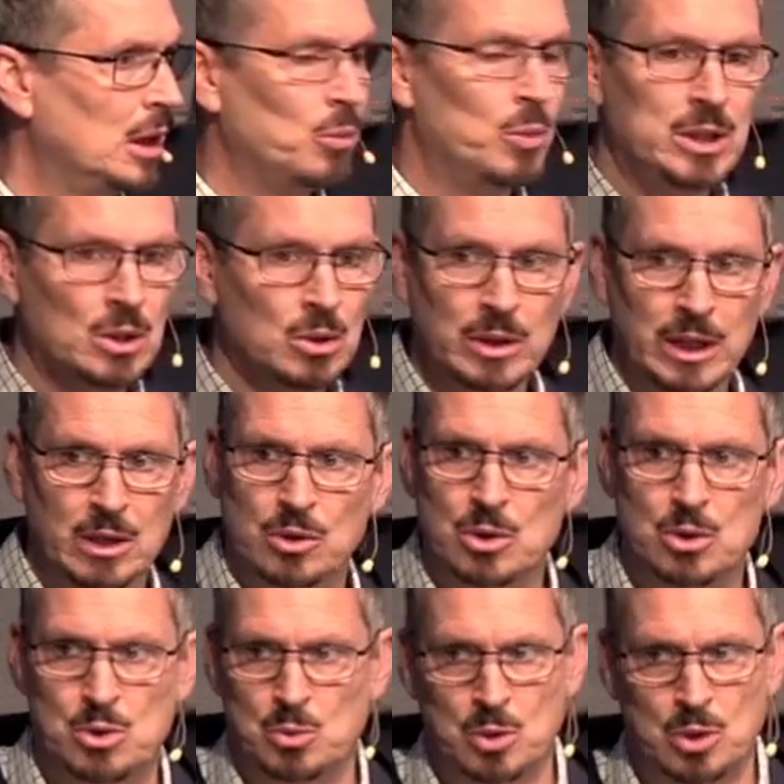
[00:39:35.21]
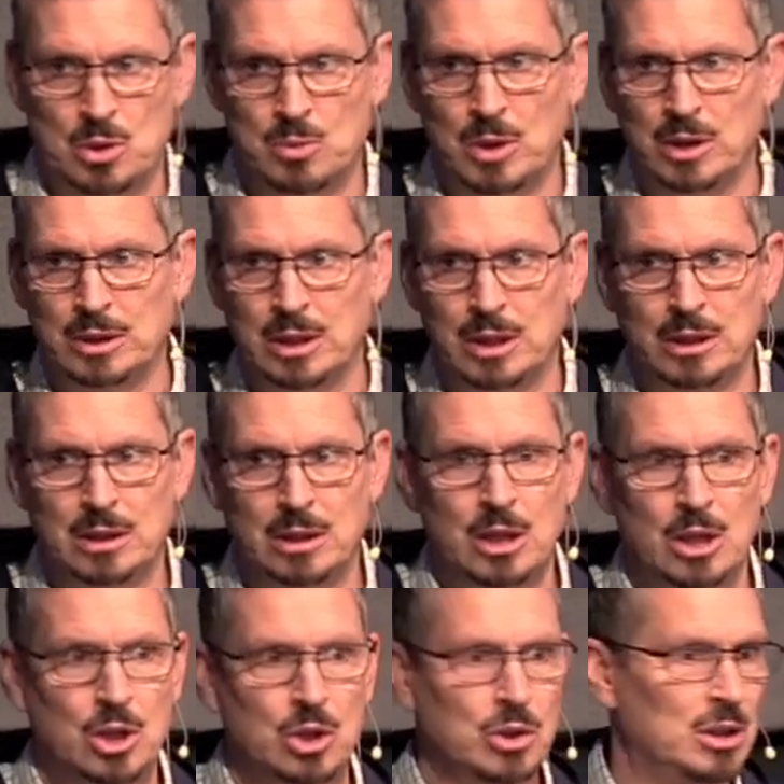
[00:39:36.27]
And we don't hear those words, well done
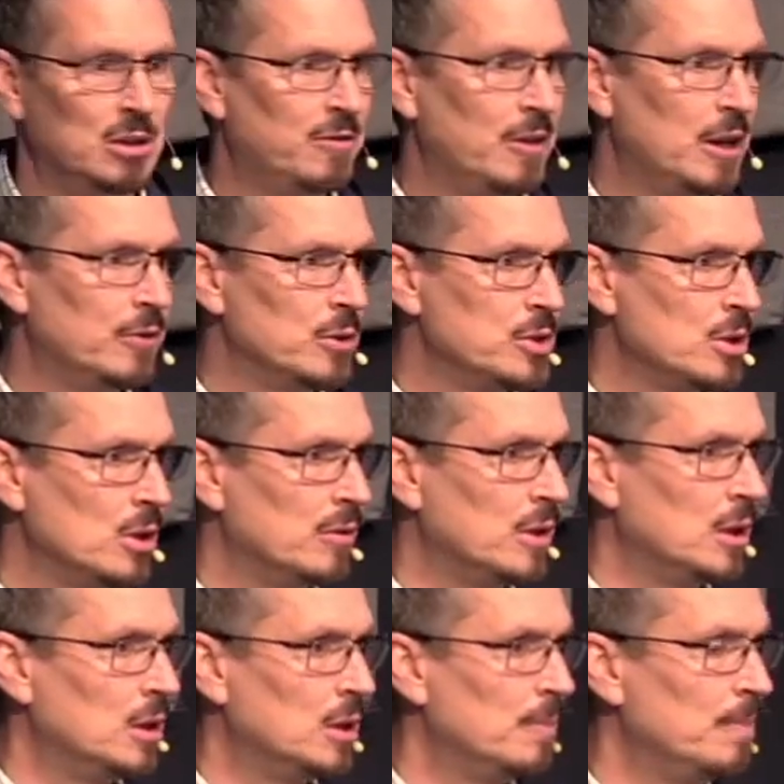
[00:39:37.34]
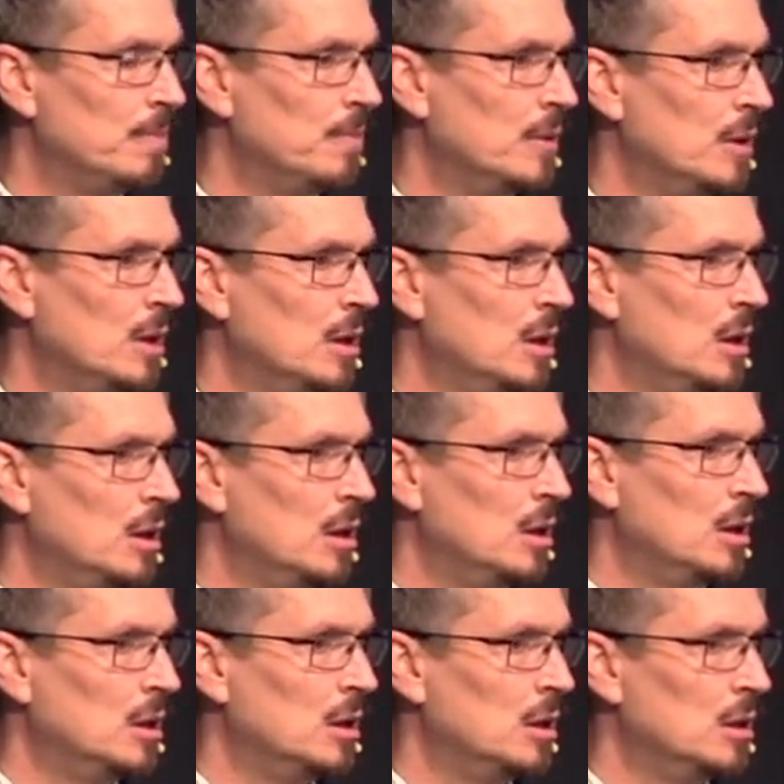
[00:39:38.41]
good and faithful servant.
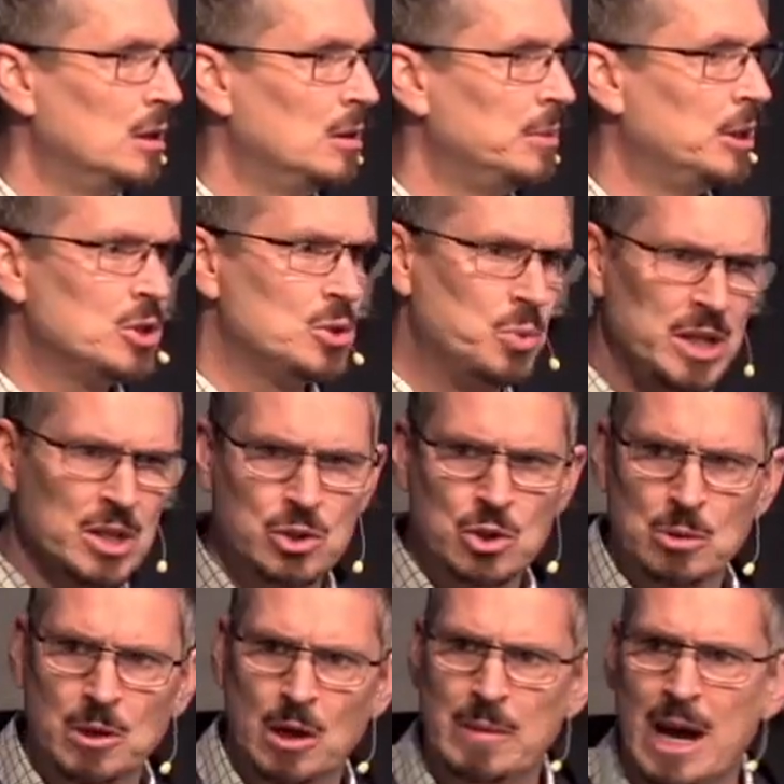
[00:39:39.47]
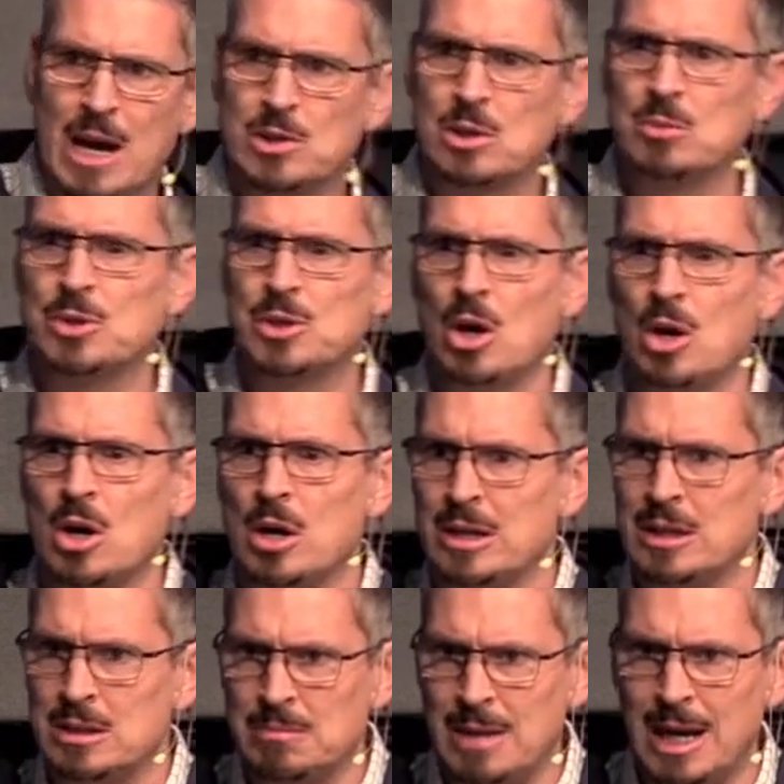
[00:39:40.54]
Because we assumed our master was
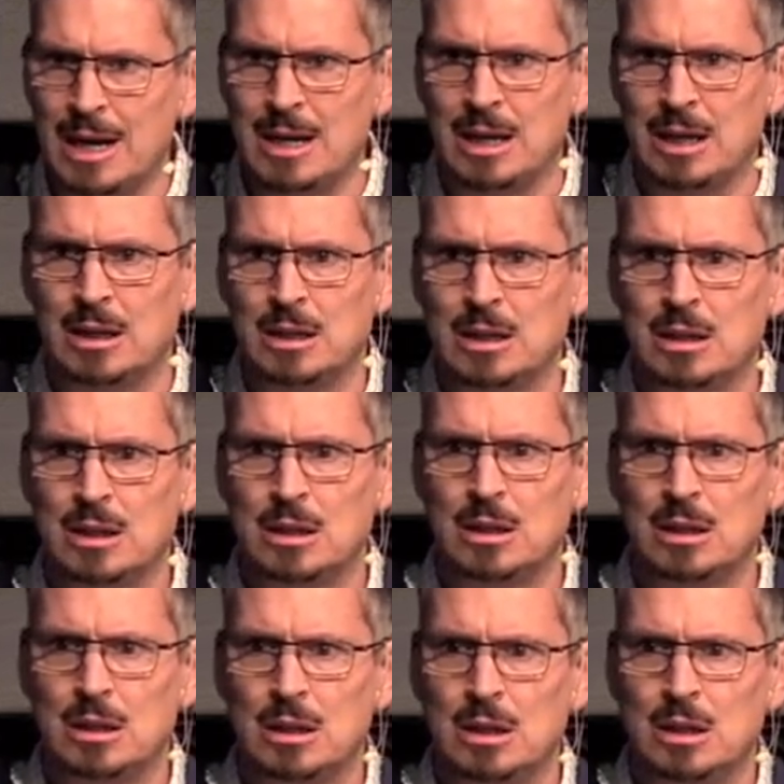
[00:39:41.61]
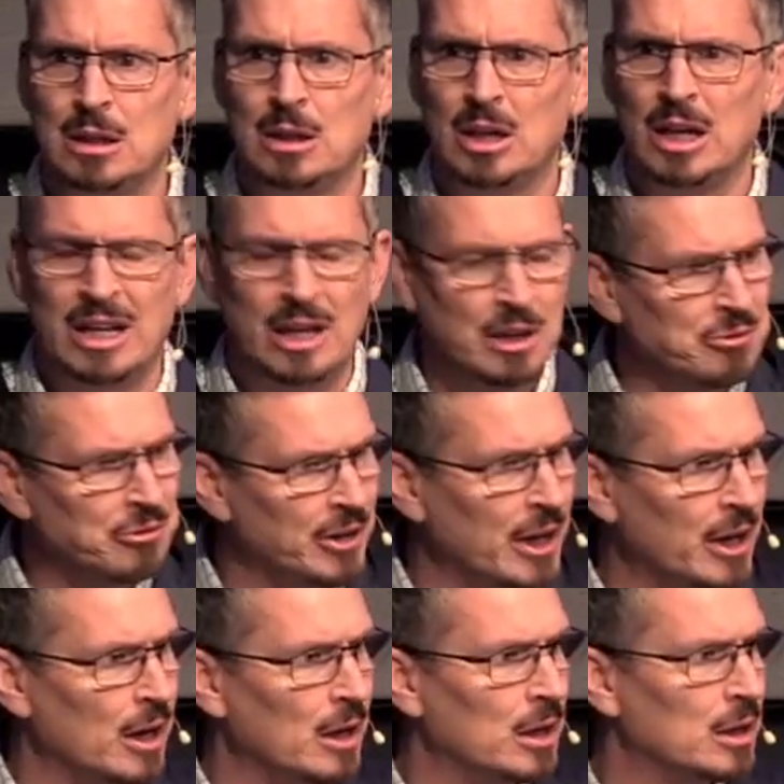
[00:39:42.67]
hard and demanding and
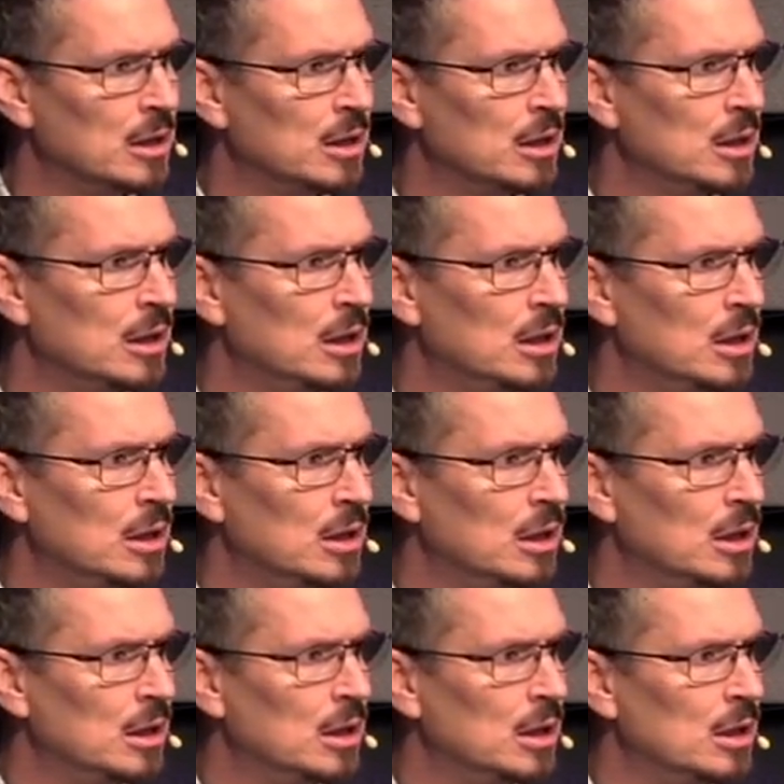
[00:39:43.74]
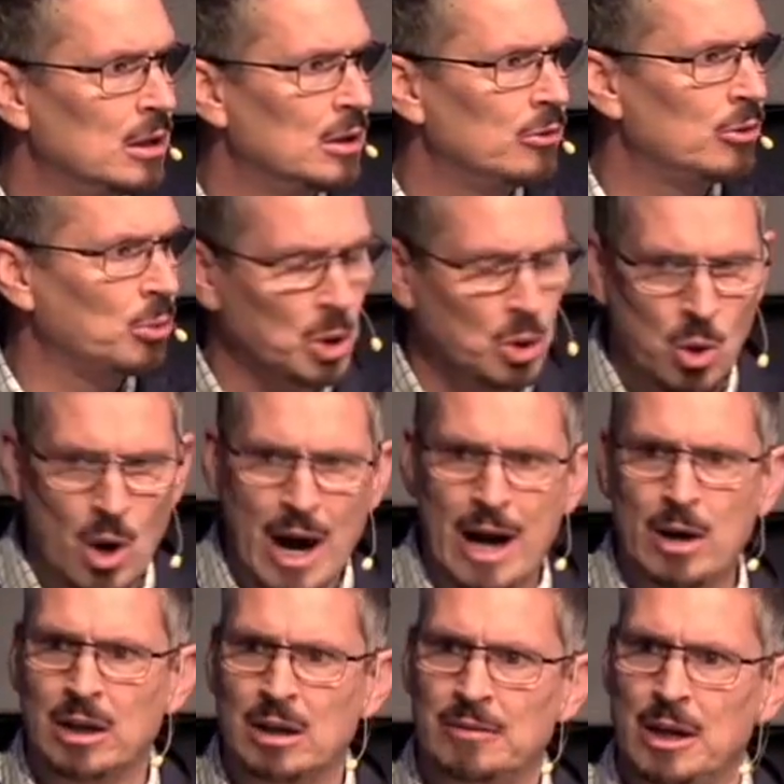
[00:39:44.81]
unfair for
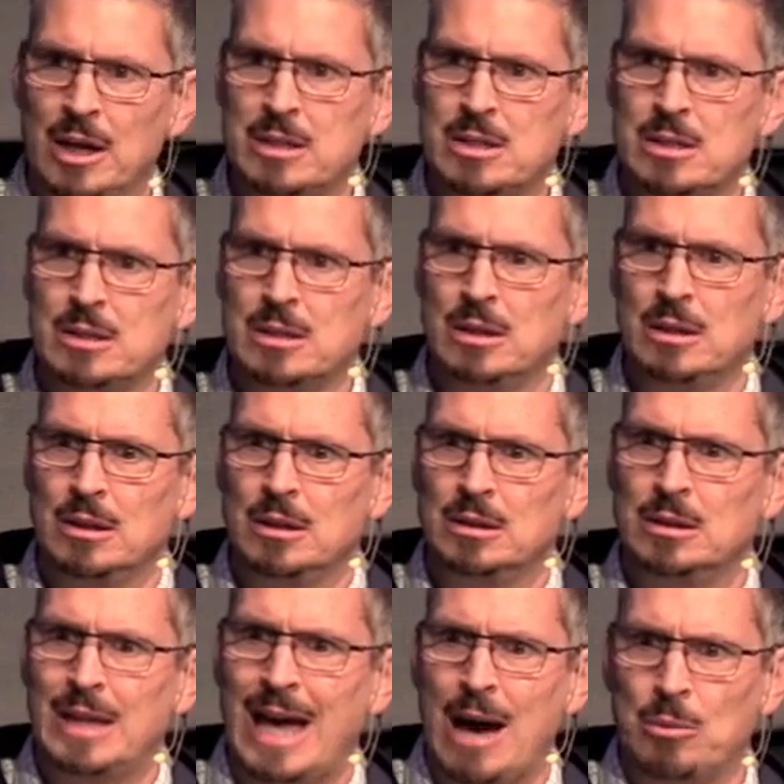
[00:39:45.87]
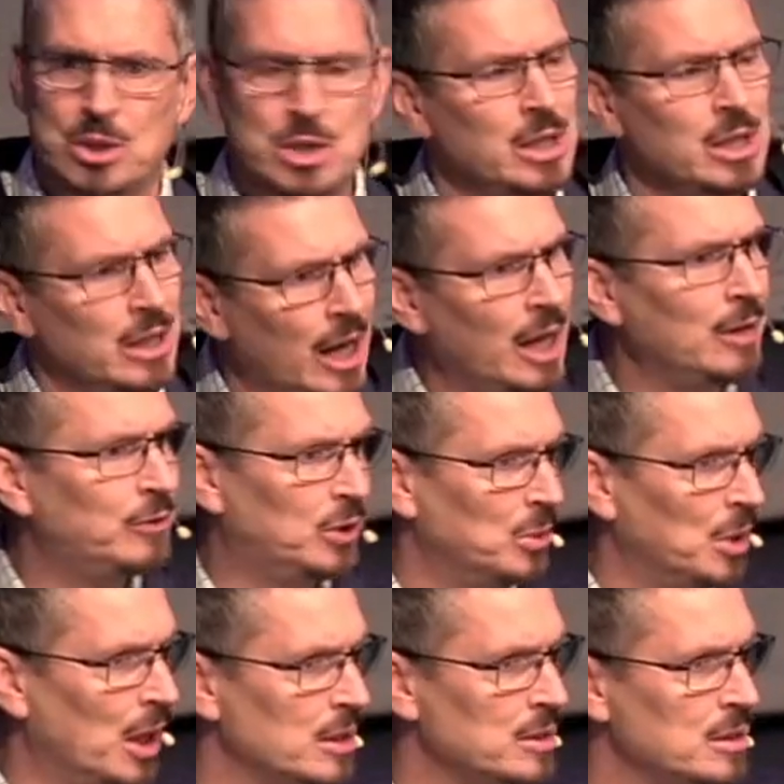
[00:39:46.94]
requiring of us that which he gave
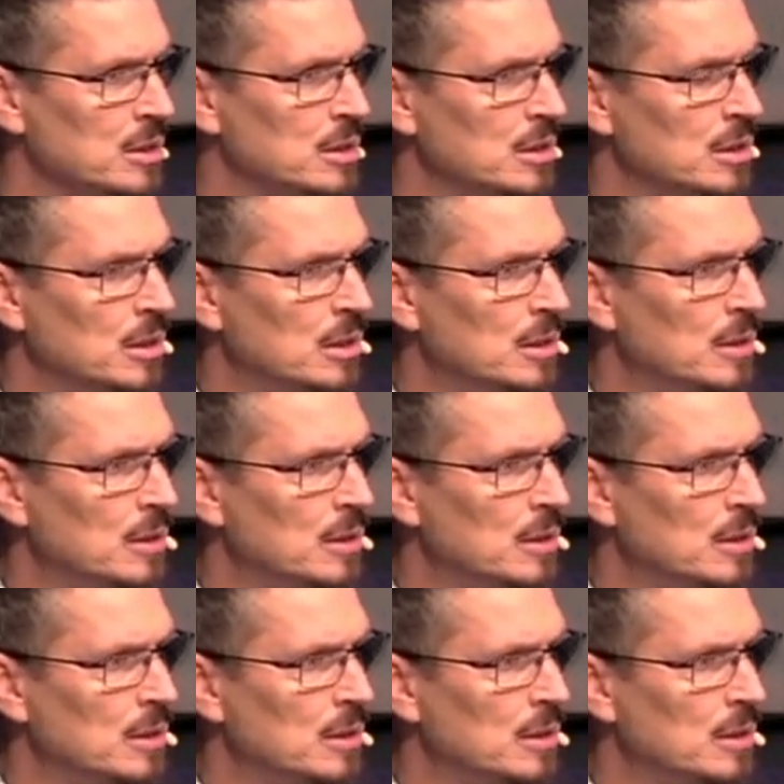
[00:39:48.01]
to us.